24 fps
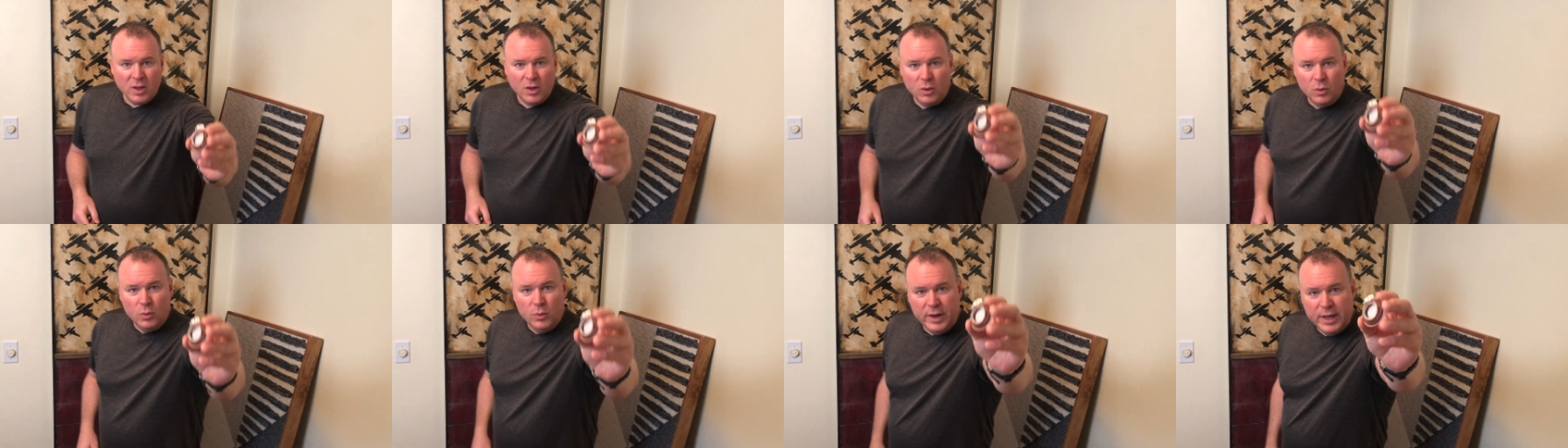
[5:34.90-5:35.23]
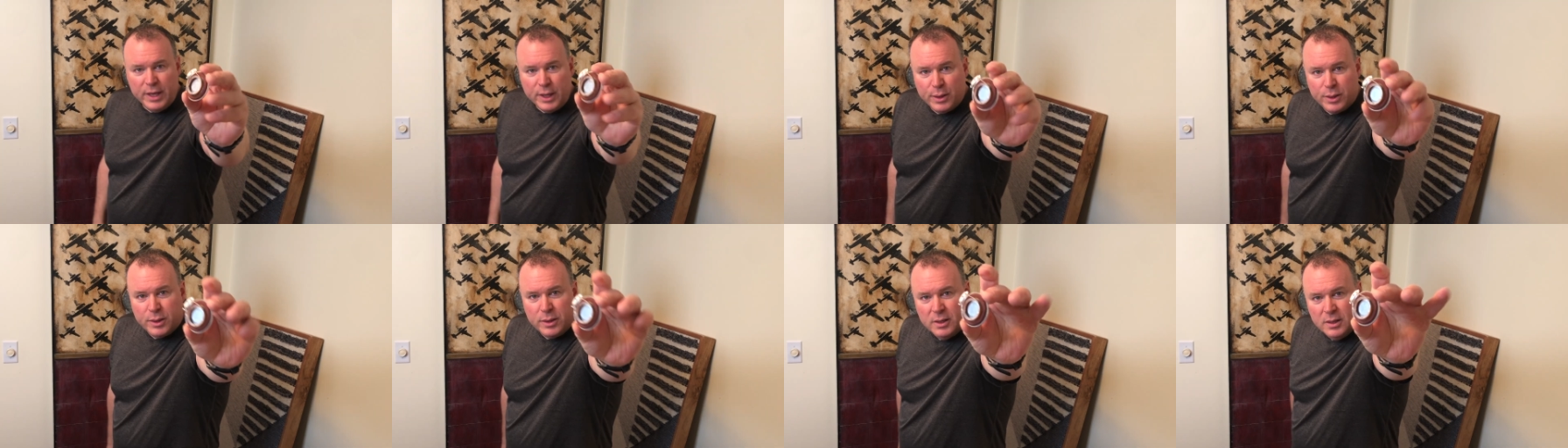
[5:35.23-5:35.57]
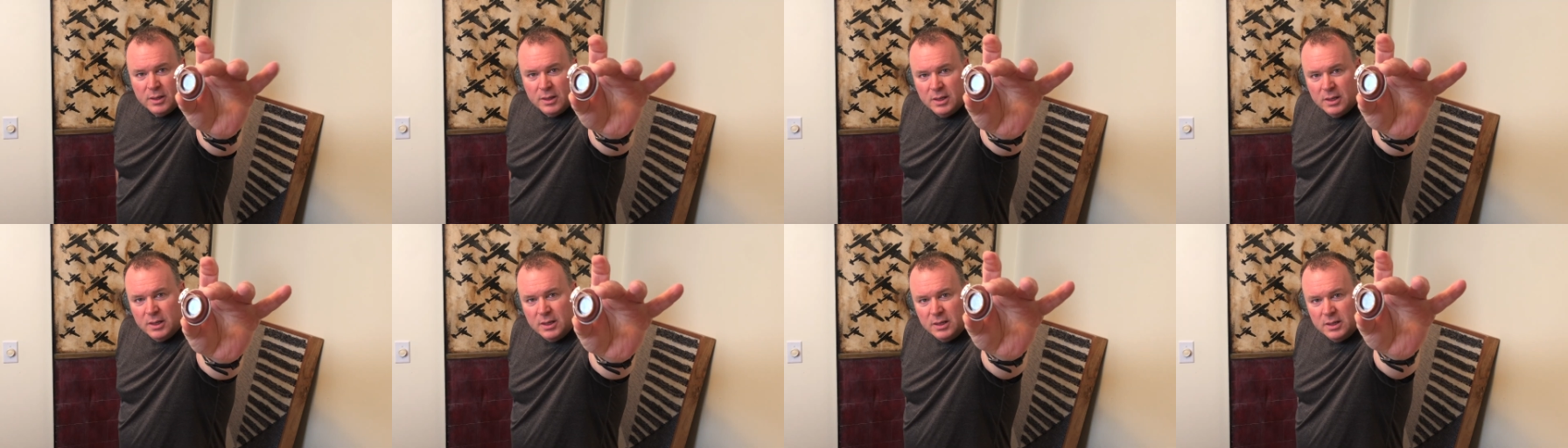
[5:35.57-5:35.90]
with
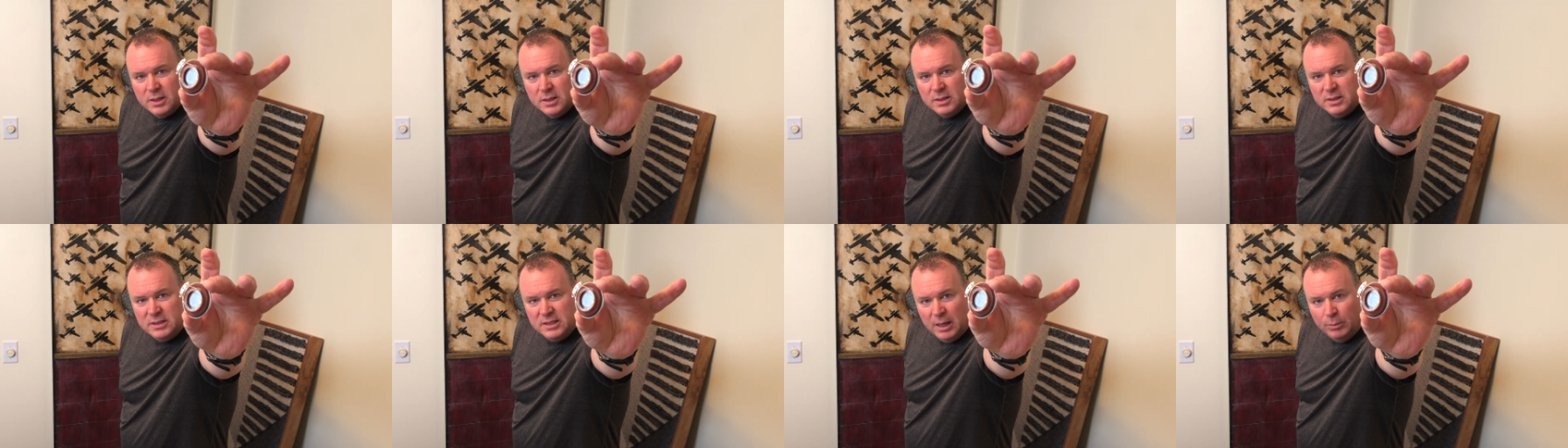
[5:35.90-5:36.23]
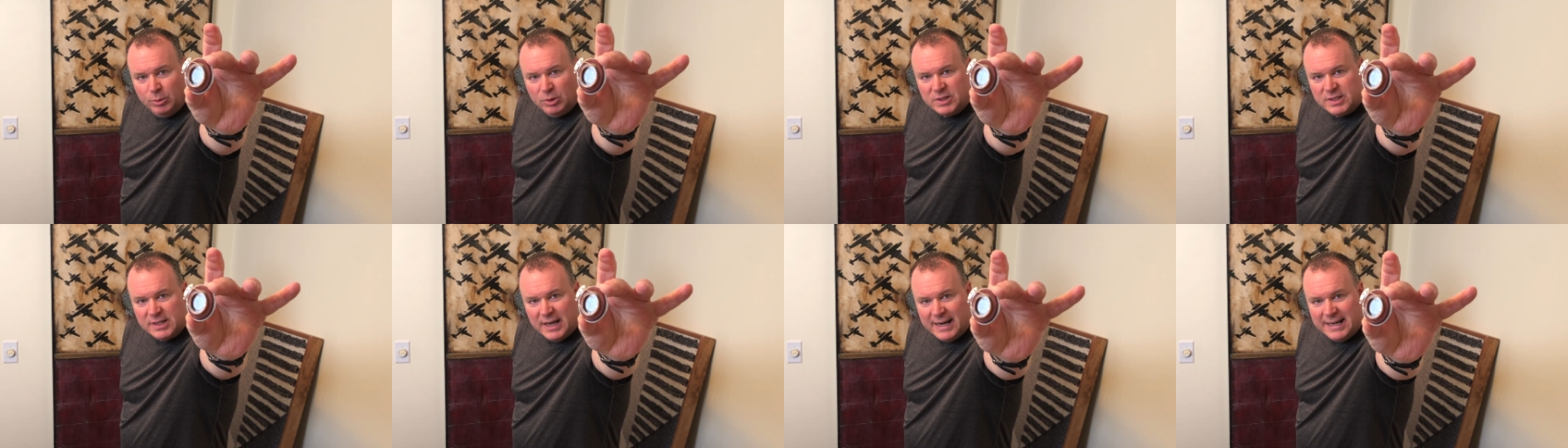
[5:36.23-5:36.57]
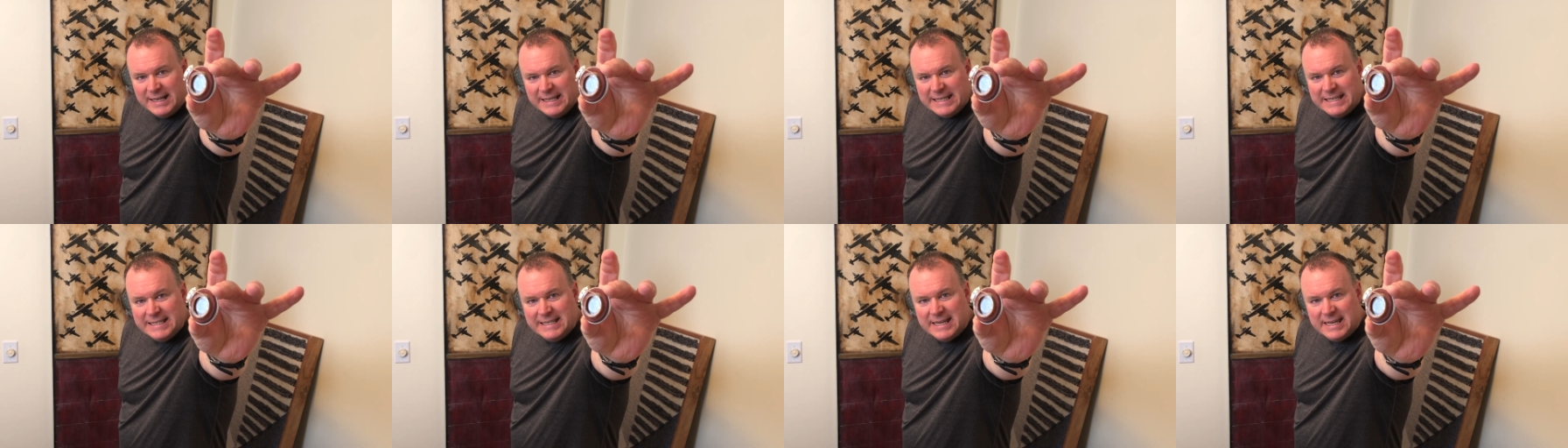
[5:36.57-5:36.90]

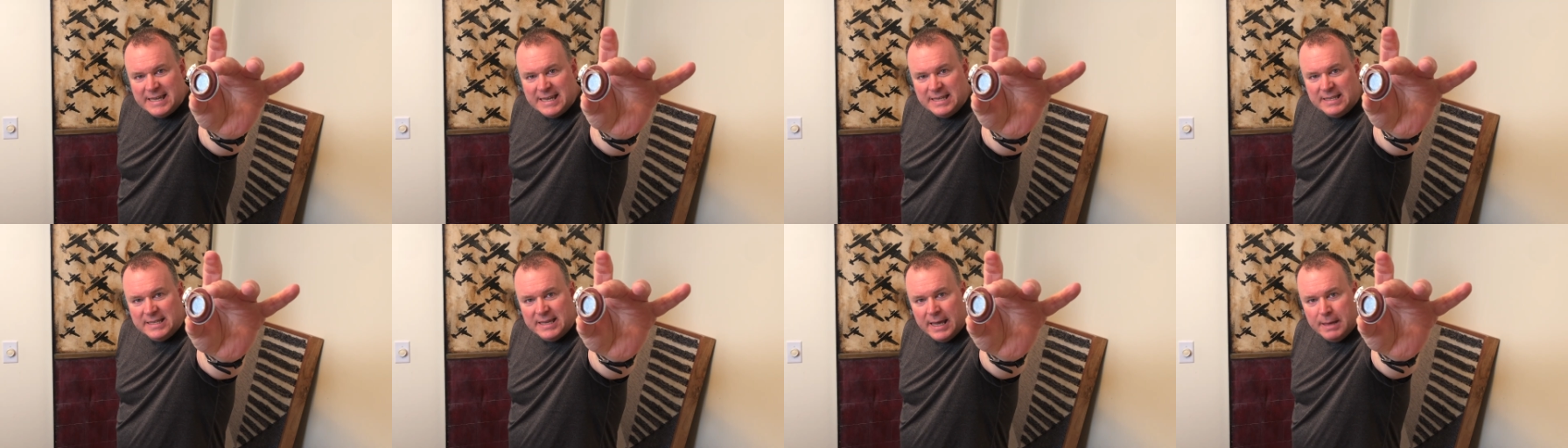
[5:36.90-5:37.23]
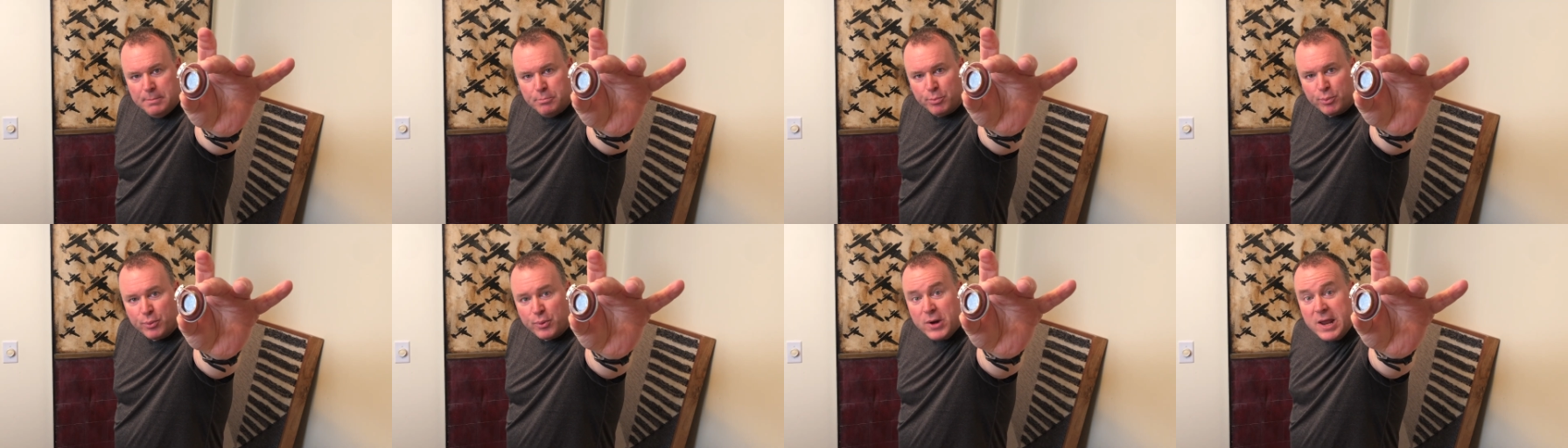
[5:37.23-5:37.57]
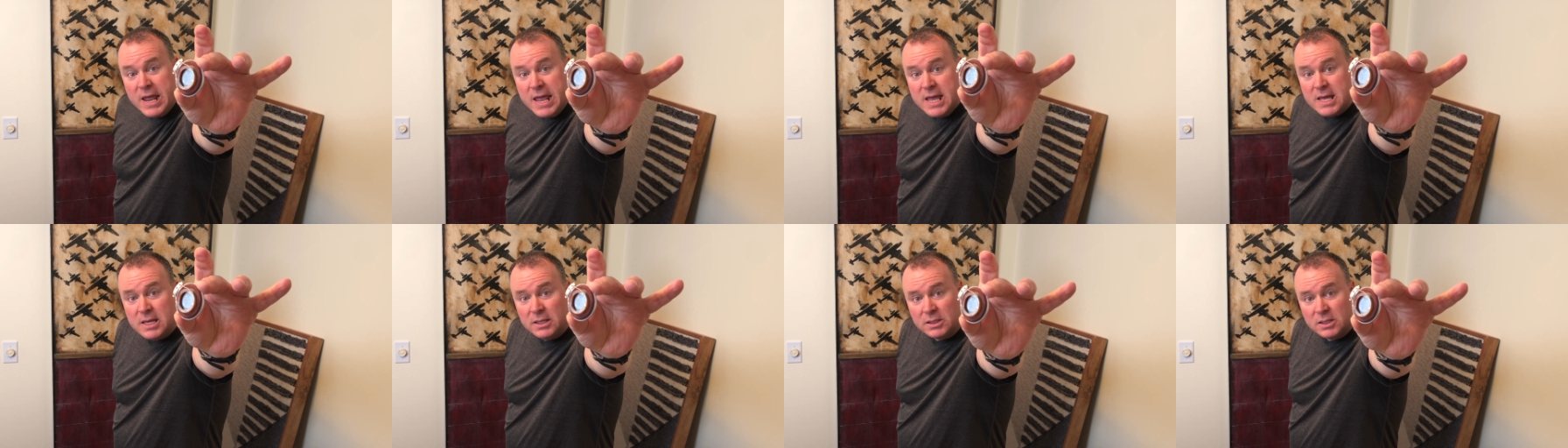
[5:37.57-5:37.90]
double-sided sticky tape
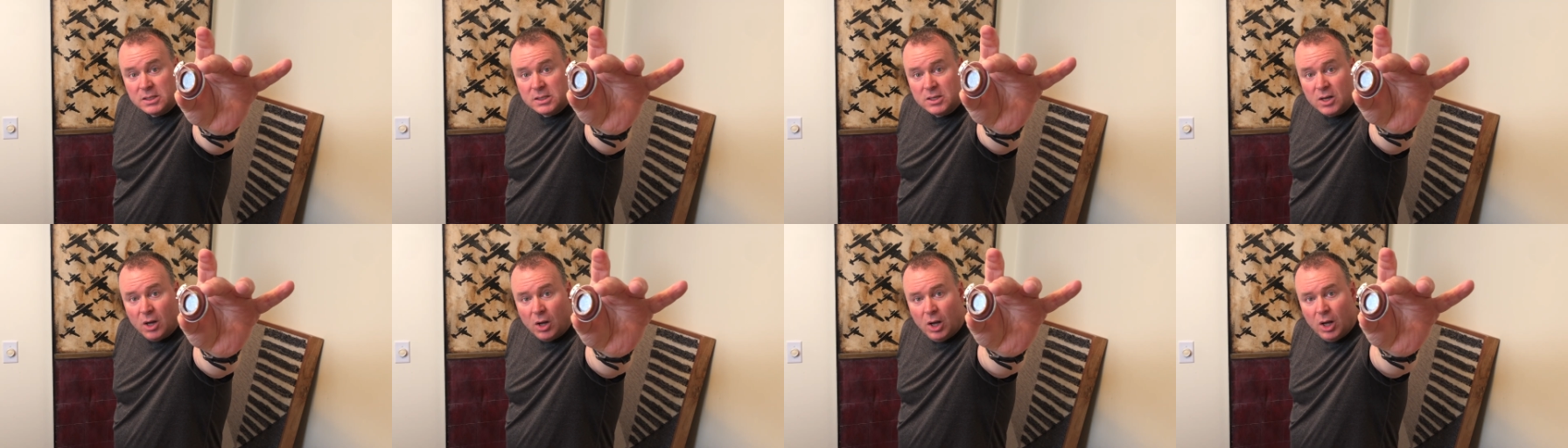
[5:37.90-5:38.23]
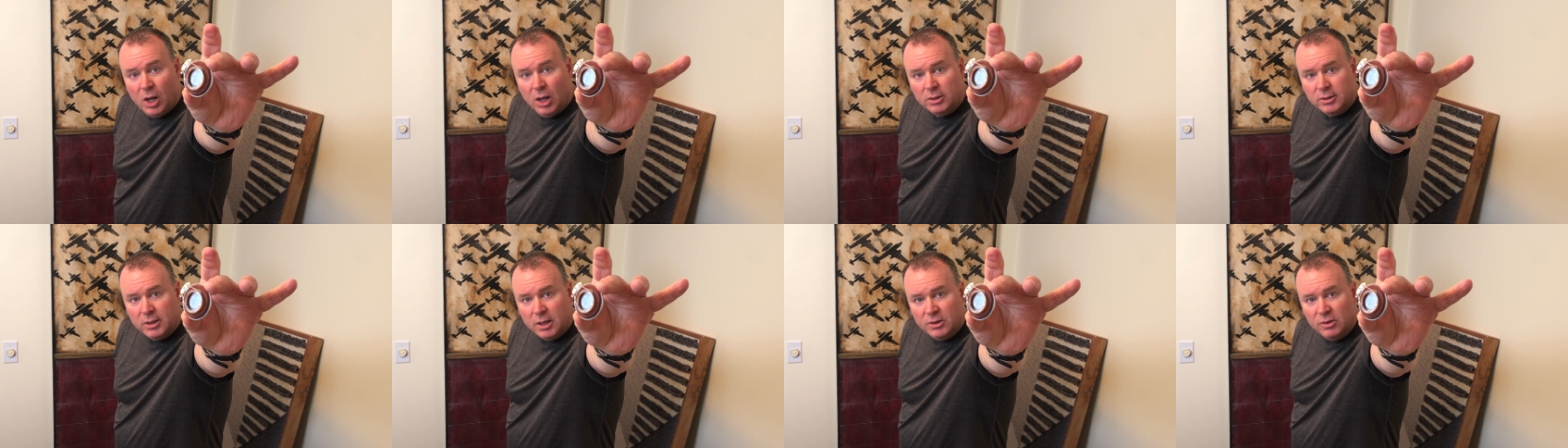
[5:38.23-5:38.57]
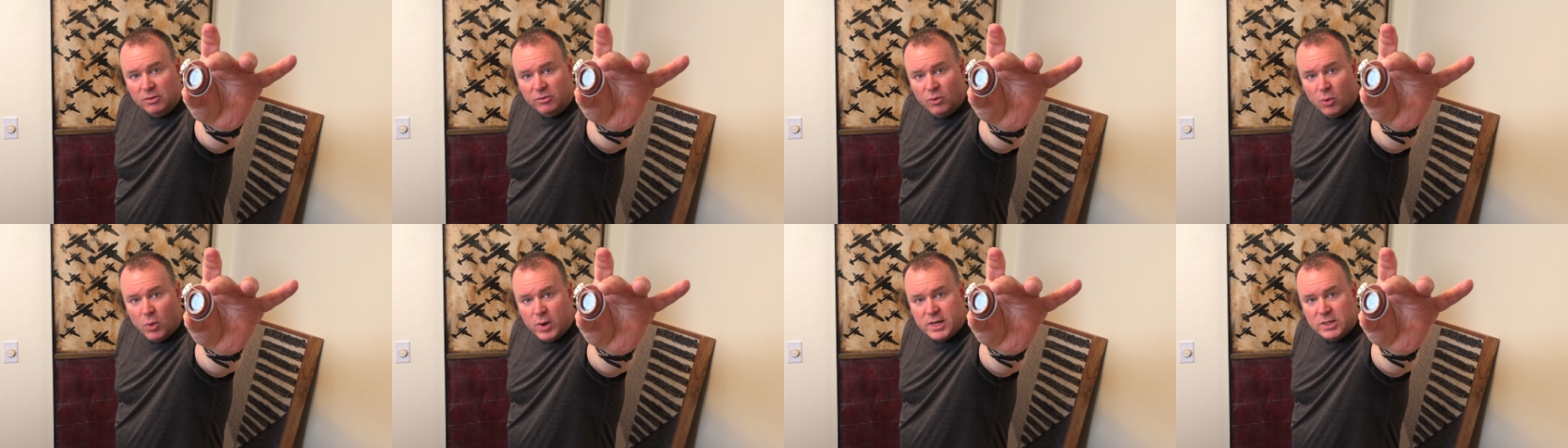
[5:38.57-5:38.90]
pre-installed on the
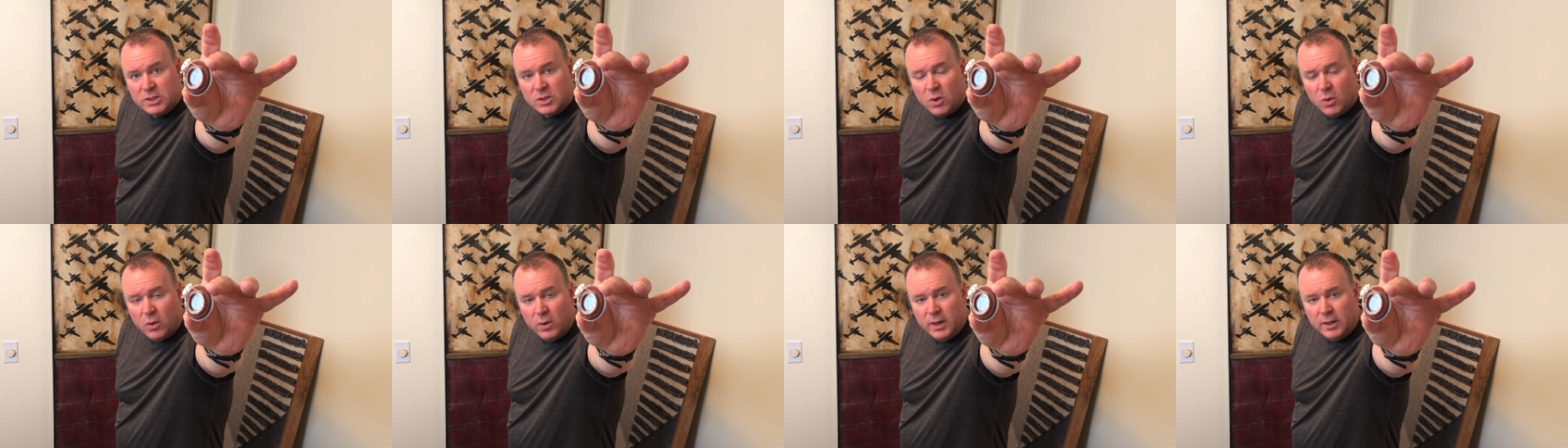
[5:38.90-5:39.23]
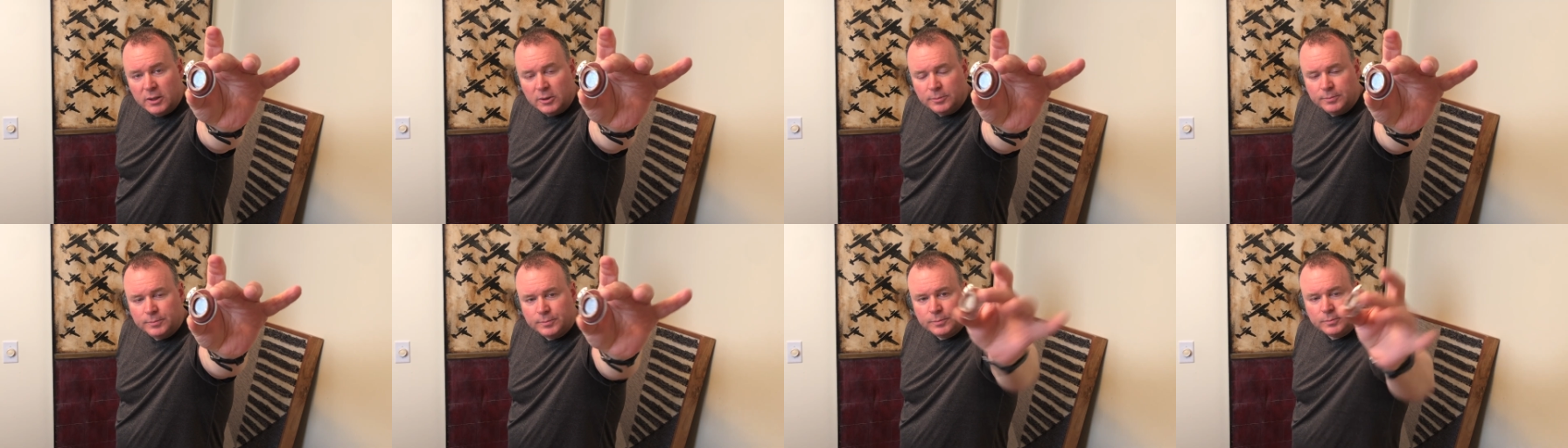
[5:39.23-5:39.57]
voice coil.